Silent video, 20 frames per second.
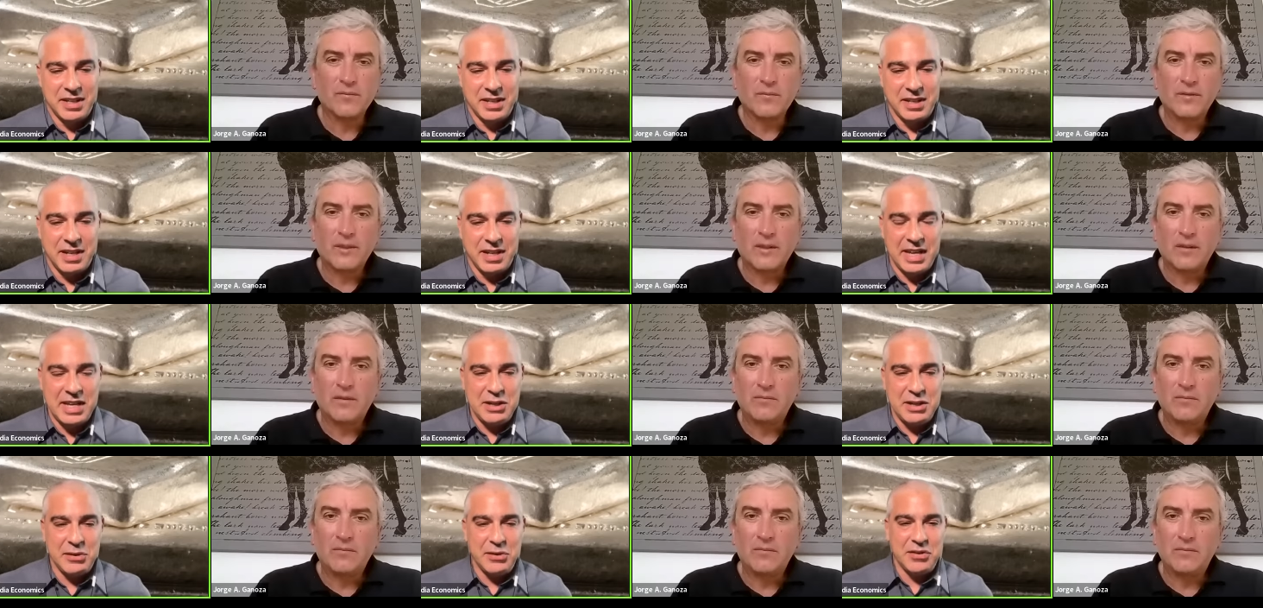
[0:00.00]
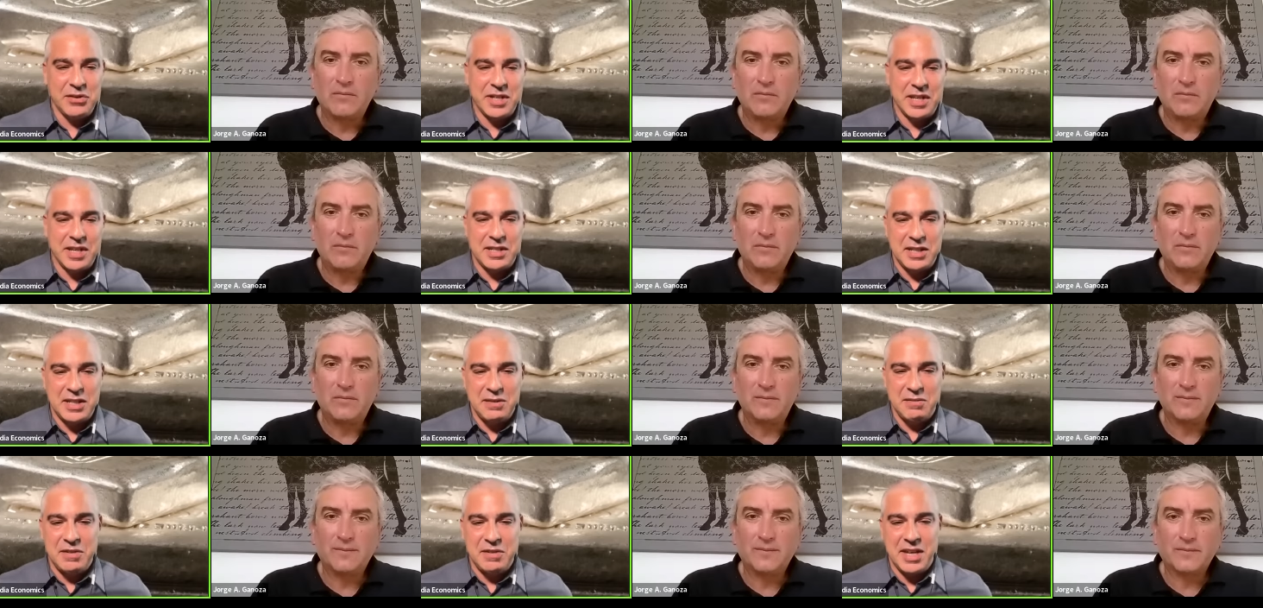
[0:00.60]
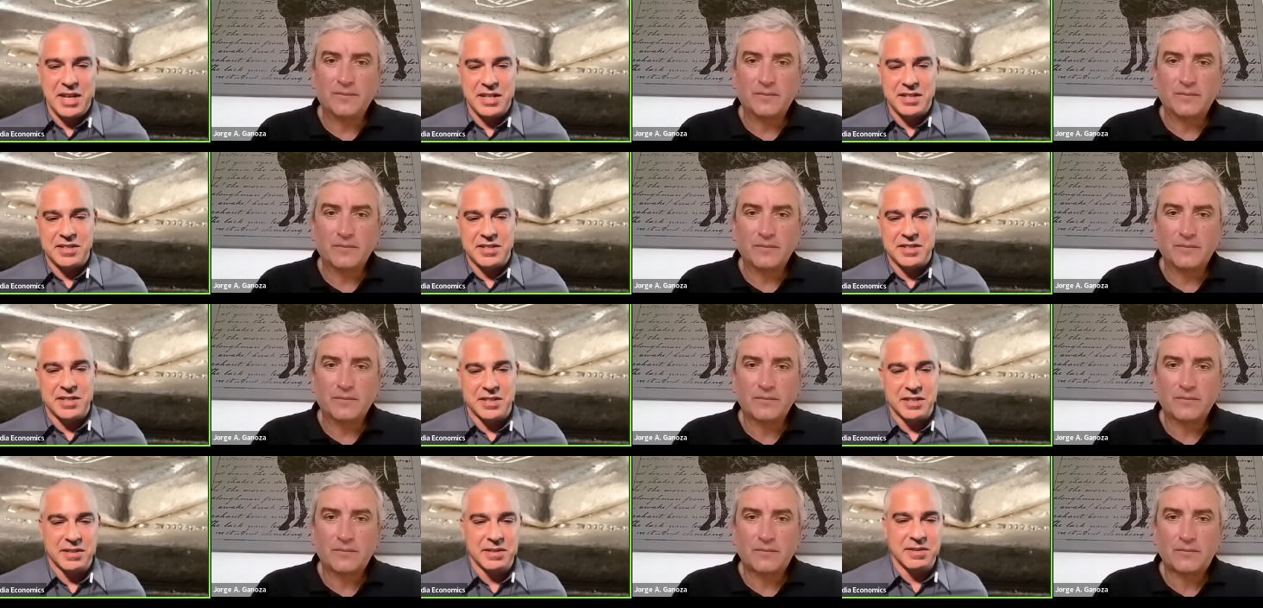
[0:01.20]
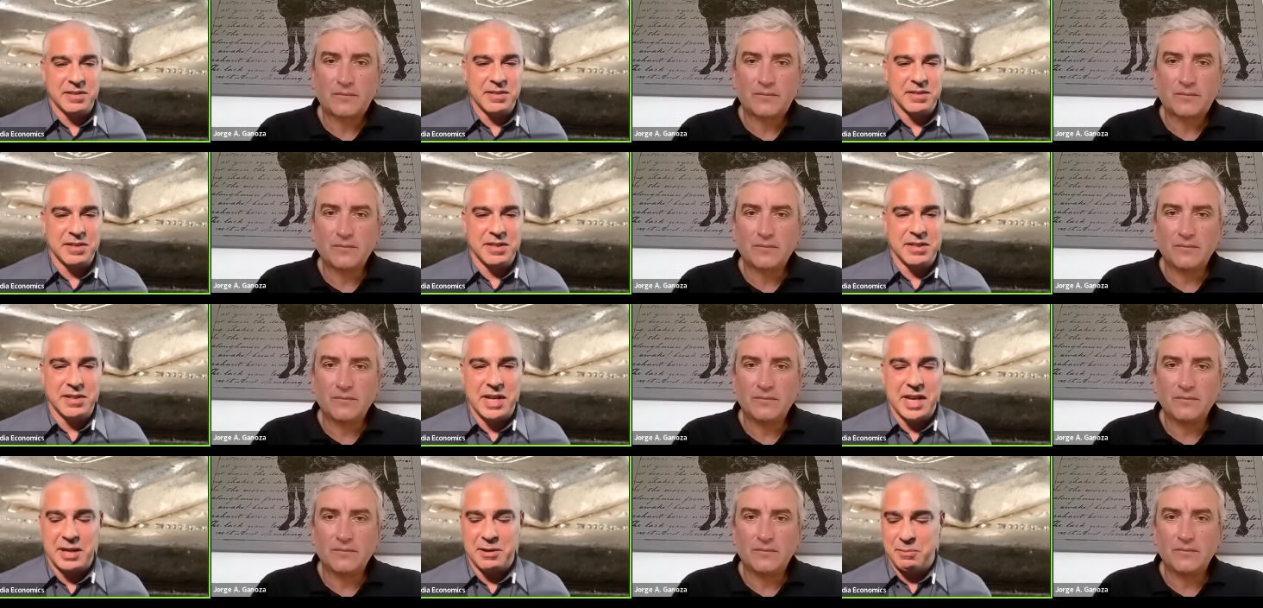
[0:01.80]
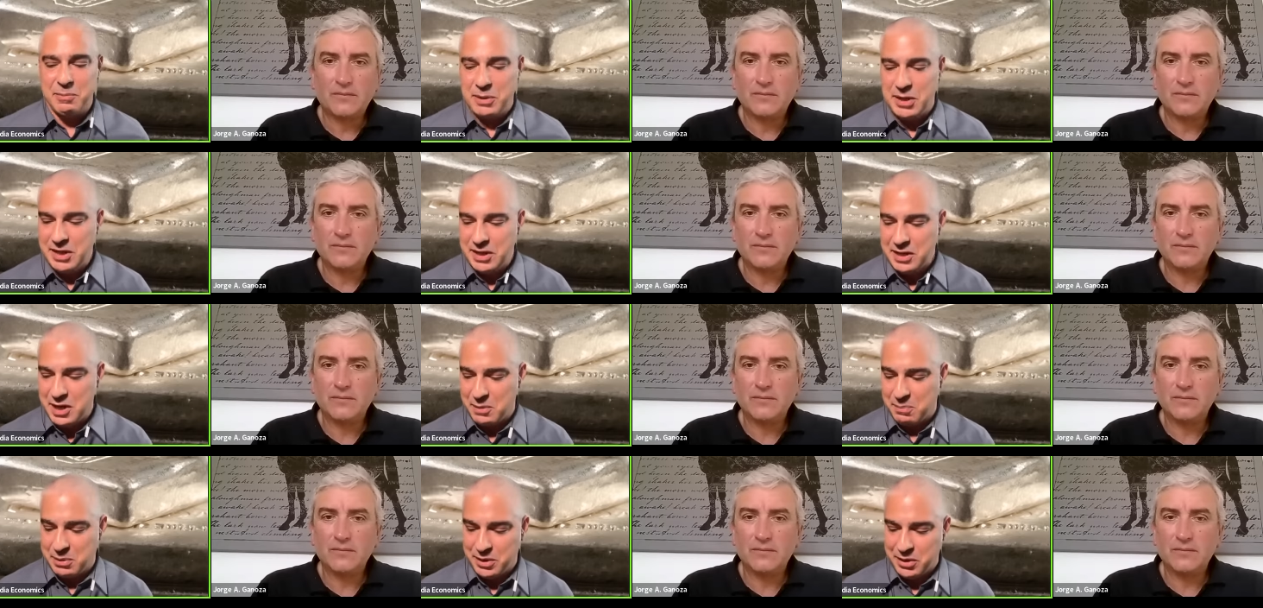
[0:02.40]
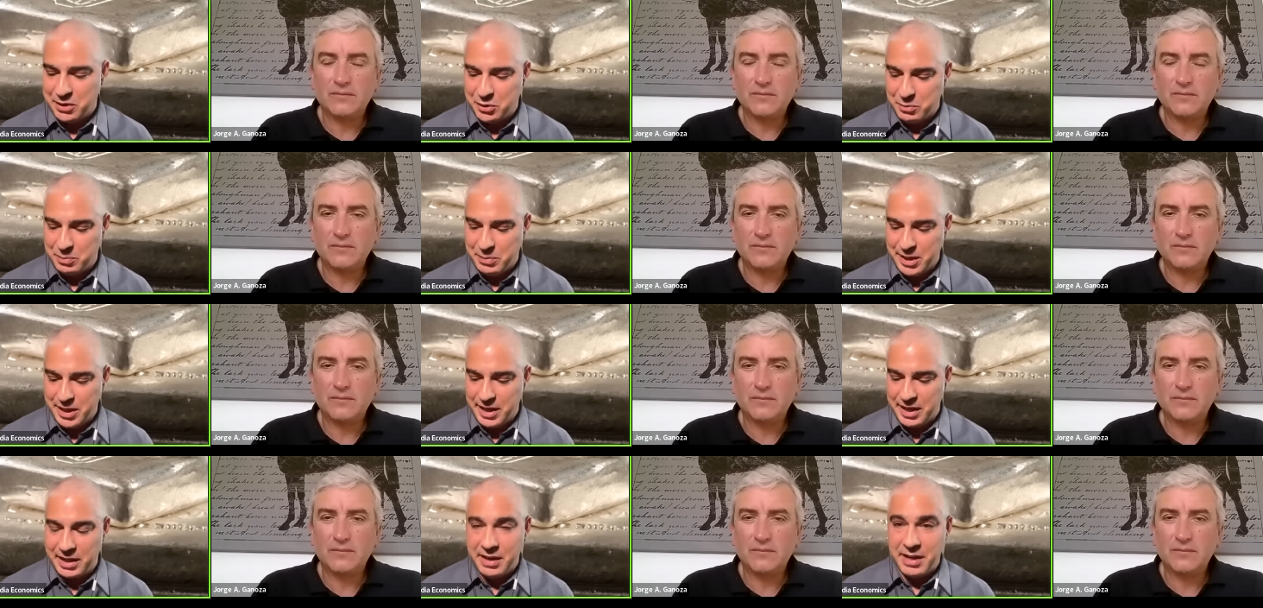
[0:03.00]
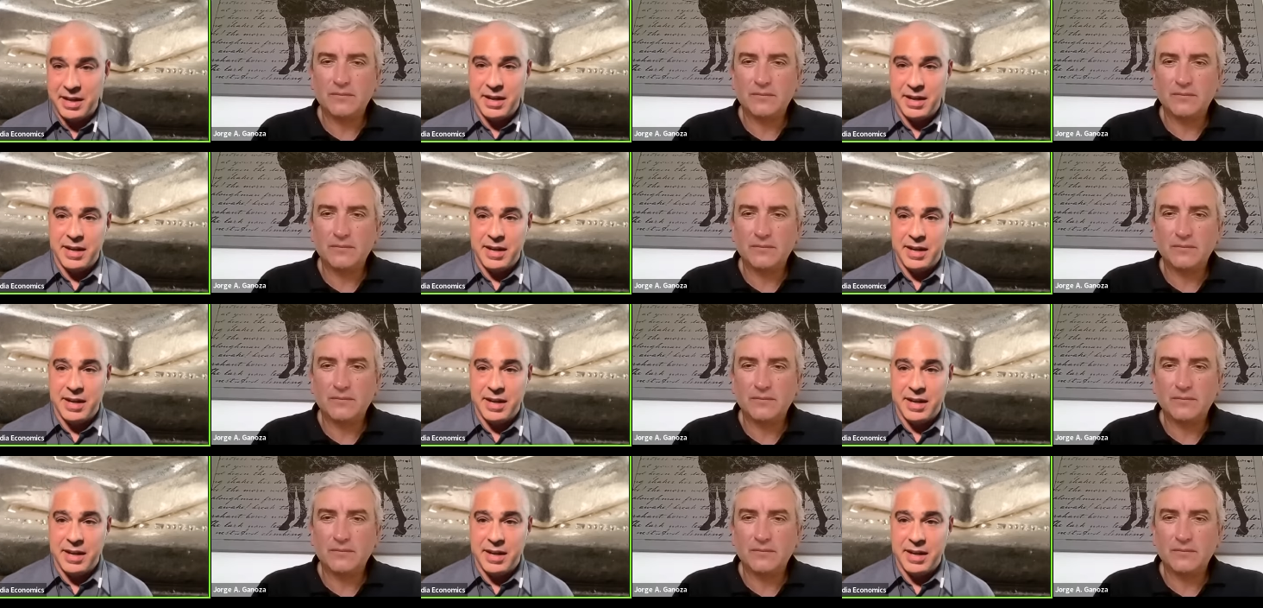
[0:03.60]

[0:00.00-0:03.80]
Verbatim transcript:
Speaker 1: any news that deviates, they're they're getting beaten up a little bit.